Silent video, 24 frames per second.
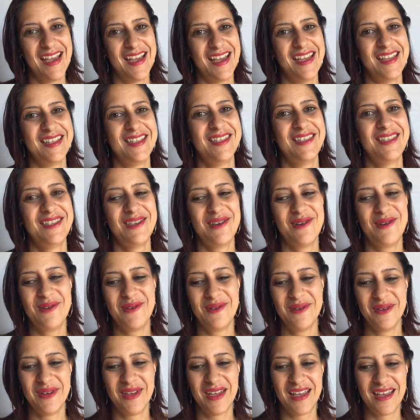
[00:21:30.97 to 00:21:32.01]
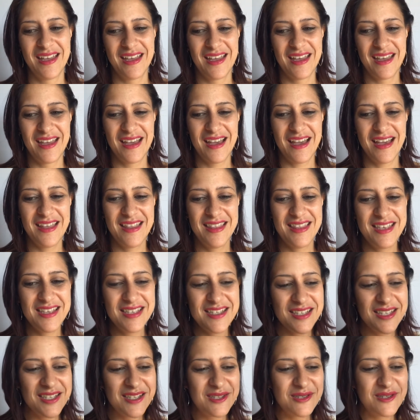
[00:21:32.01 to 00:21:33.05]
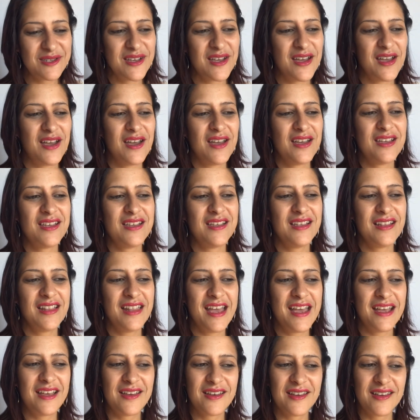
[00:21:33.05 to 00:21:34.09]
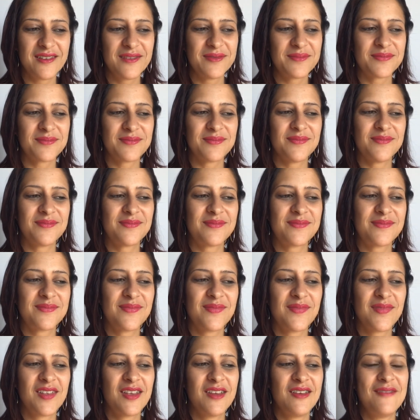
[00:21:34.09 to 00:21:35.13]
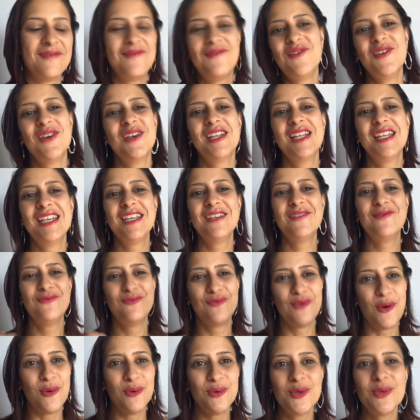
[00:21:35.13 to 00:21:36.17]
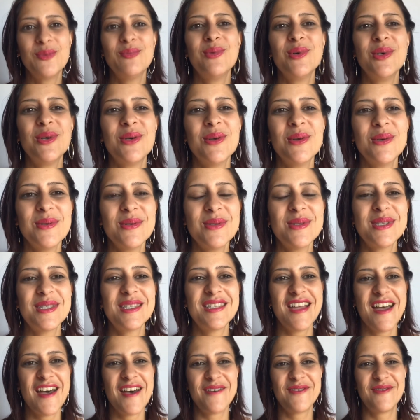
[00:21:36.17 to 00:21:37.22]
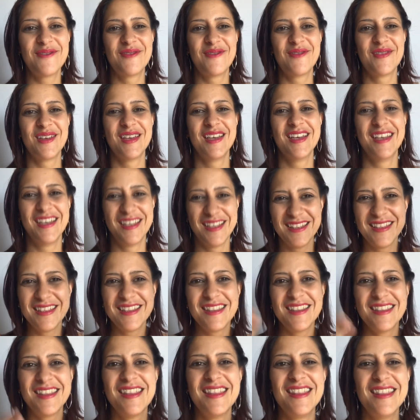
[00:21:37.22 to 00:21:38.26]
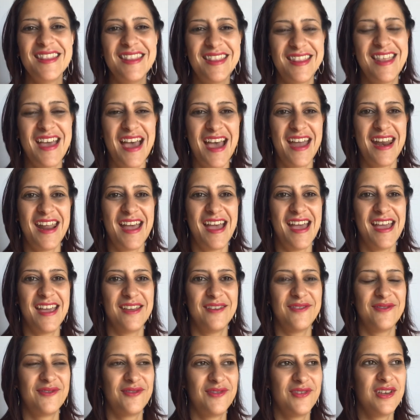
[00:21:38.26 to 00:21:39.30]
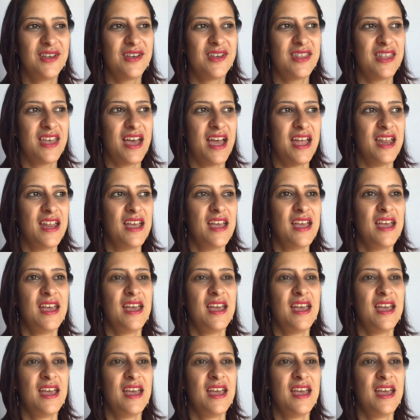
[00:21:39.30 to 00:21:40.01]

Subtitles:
And so this is like really vulnerable stuff that I feel that